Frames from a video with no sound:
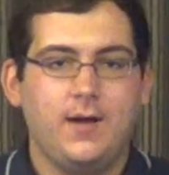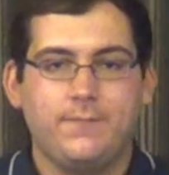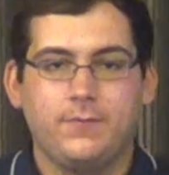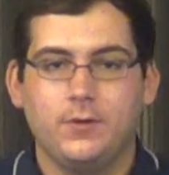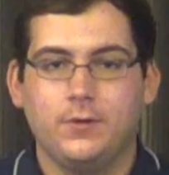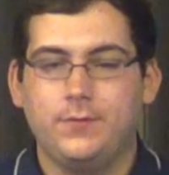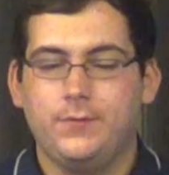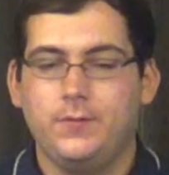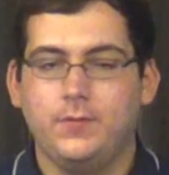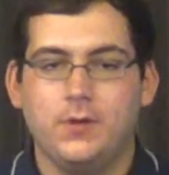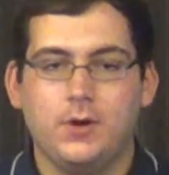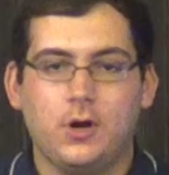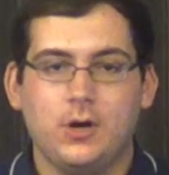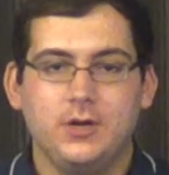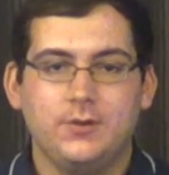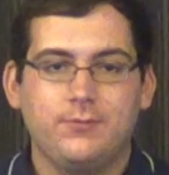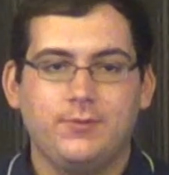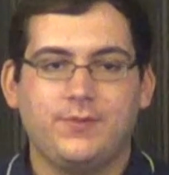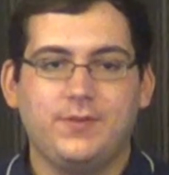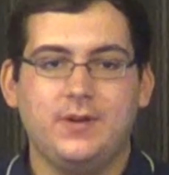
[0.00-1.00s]
for those of you that
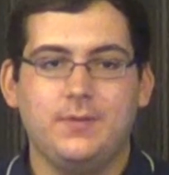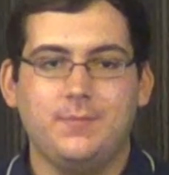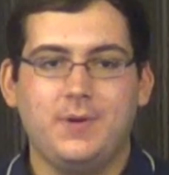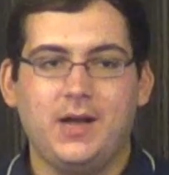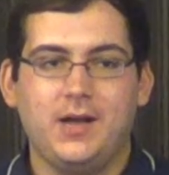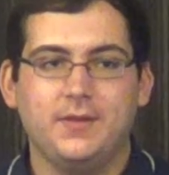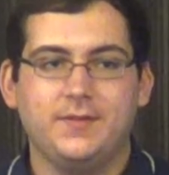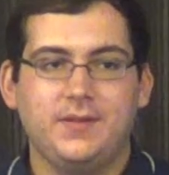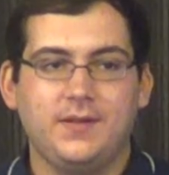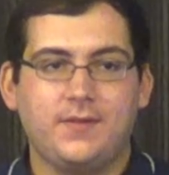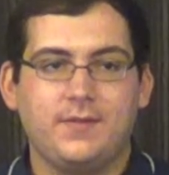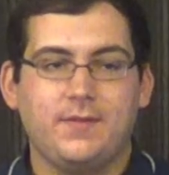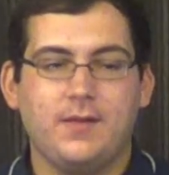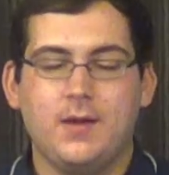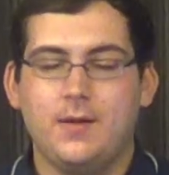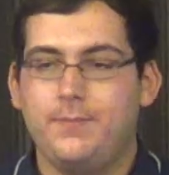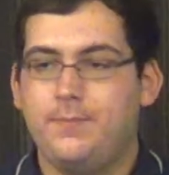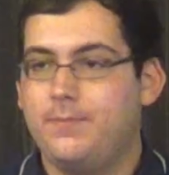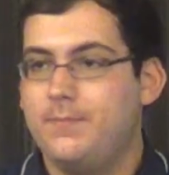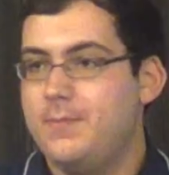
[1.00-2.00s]
are interested in politics,
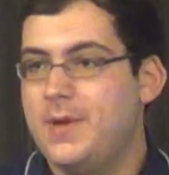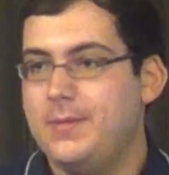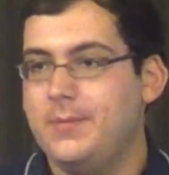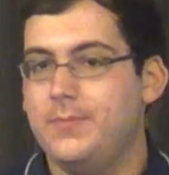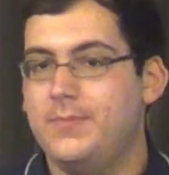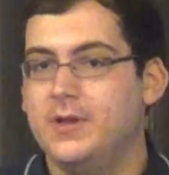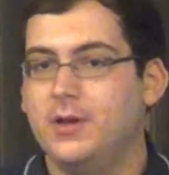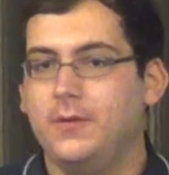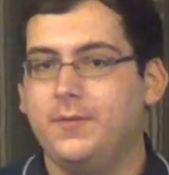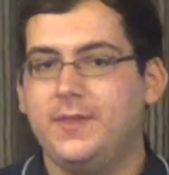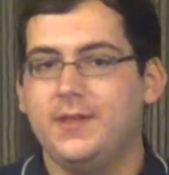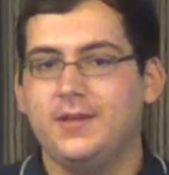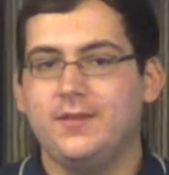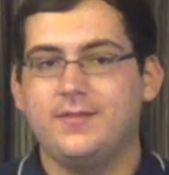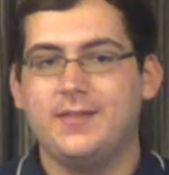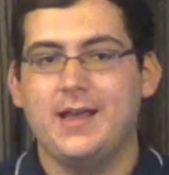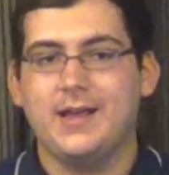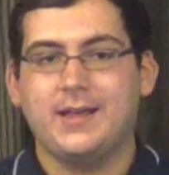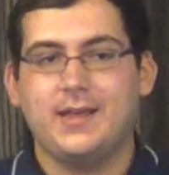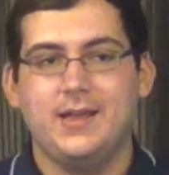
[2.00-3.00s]
maybe build
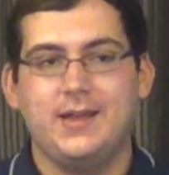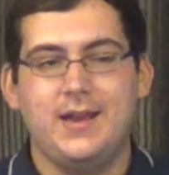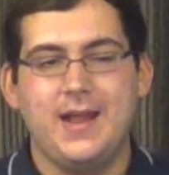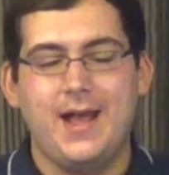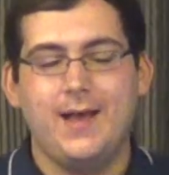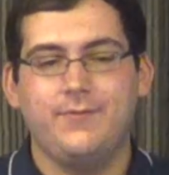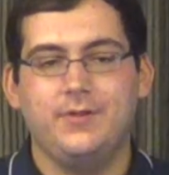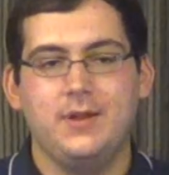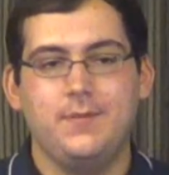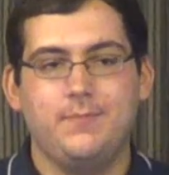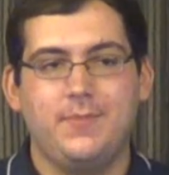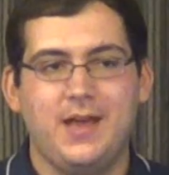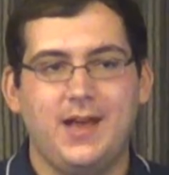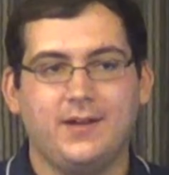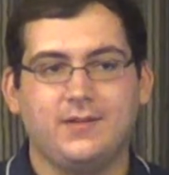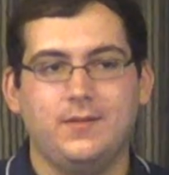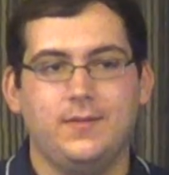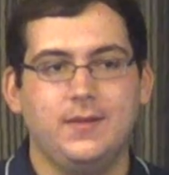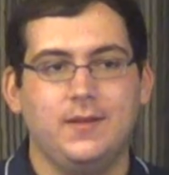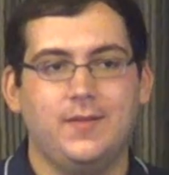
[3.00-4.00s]
things that can have an
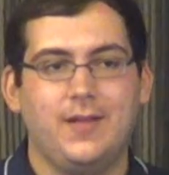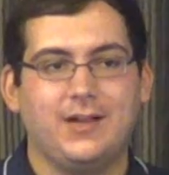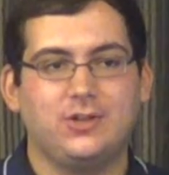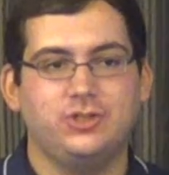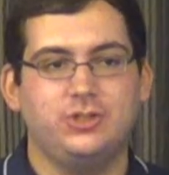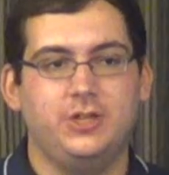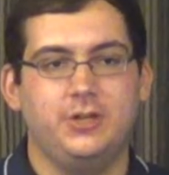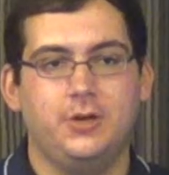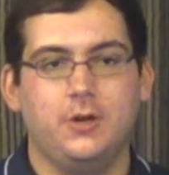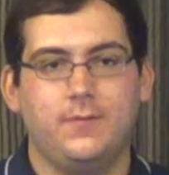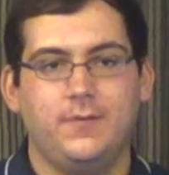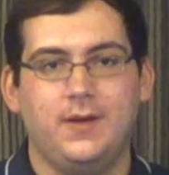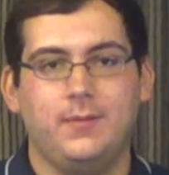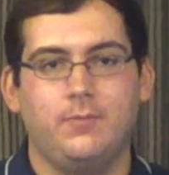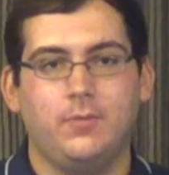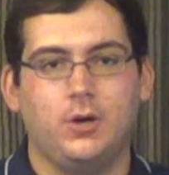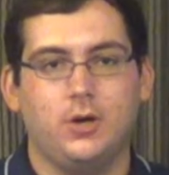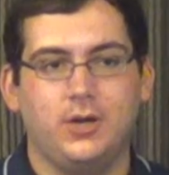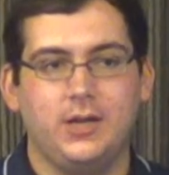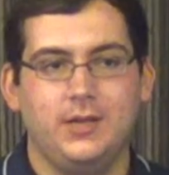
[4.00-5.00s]
impact in the election in November.